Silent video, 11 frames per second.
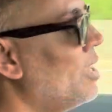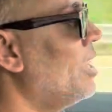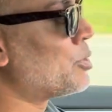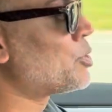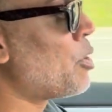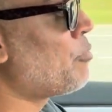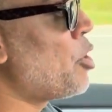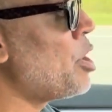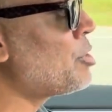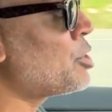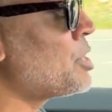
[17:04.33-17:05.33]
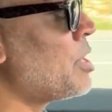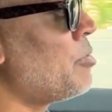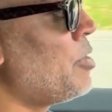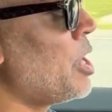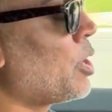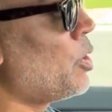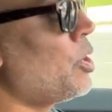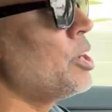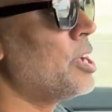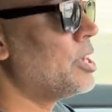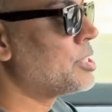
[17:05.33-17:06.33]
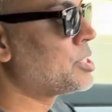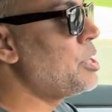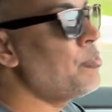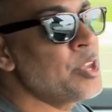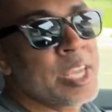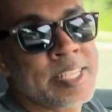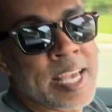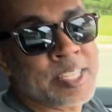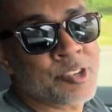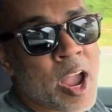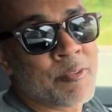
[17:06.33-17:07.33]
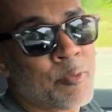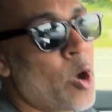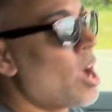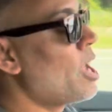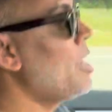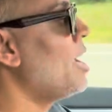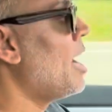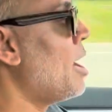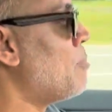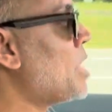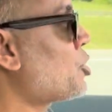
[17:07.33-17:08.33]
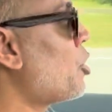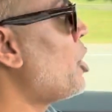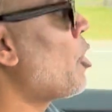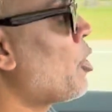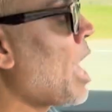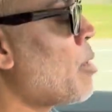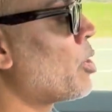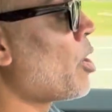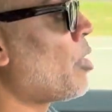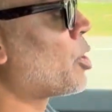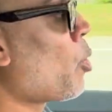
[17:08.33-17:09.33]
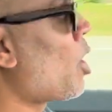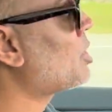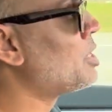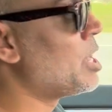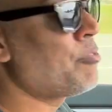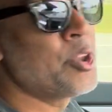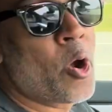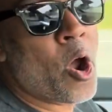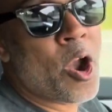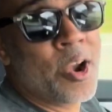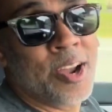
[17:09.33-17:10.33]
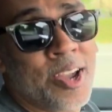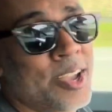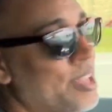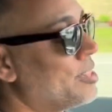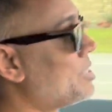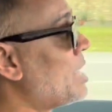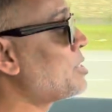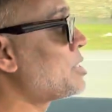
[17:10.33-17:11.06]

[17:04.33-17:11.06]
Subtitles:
Well, so if you're interested in the vehicle, see if you can test drive one. Make sure you're okay with all the quirks, and if you are, the Tesla